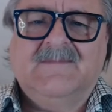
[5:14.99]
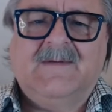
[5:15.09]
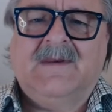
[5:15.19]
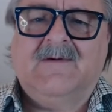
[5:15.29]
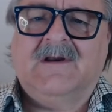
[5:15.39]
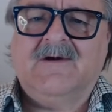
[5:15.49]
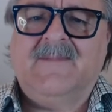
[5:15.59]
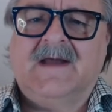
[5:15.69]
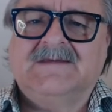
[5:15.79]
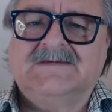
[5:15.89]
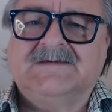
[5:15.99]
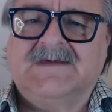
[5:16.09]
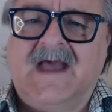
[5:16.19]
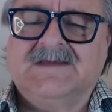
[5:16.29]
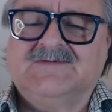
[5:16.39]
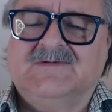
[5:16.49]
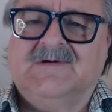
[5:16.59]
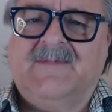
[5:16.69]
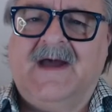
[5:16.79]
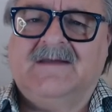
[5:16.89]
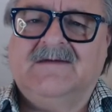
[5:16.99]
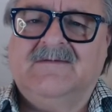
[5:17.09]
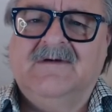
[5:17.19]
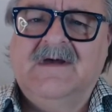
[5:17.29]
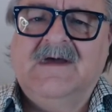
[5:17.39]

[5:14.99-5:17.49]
Maybe they want to go back to Saskatchewan or back to